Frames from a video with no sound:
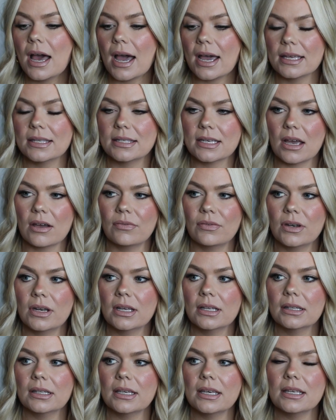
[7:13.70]
I
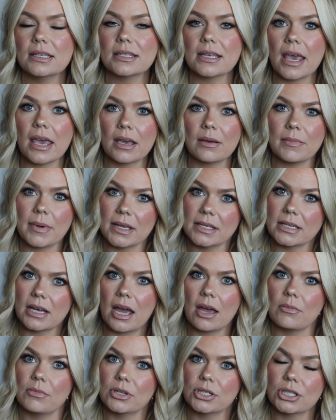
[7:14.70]
definitely take my
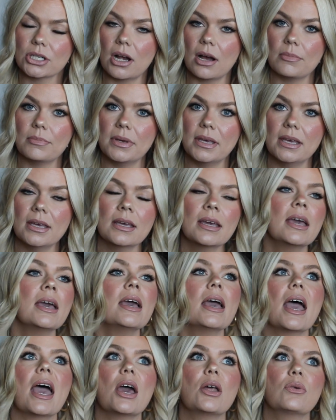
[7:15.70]
time with shopping
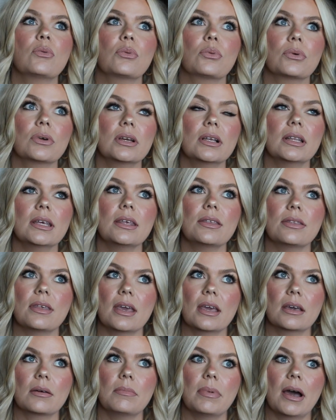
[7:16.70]
and really
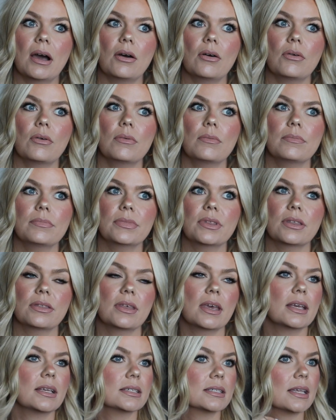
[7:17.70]
think about the
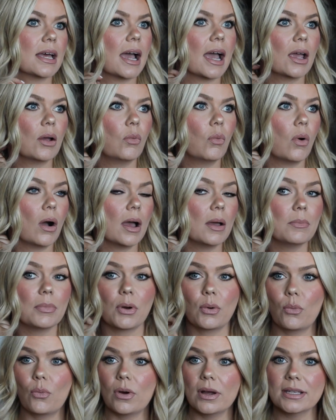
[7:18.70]
things that I want.
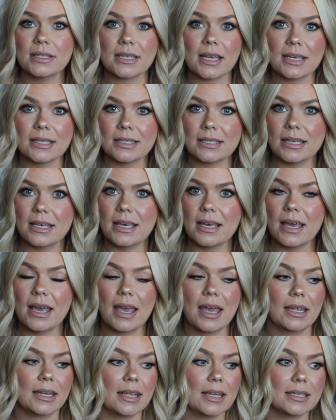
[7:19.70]
But once I see it
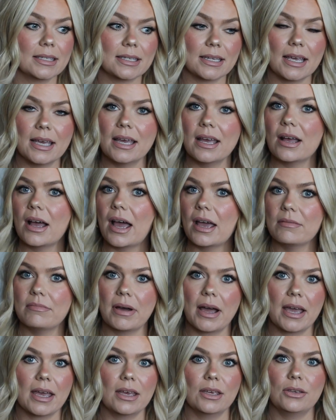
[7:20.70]
and it's it, I
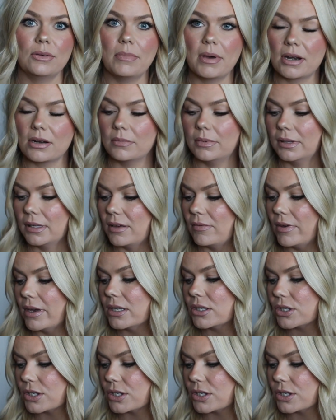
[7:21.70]
buy it, you better believe it.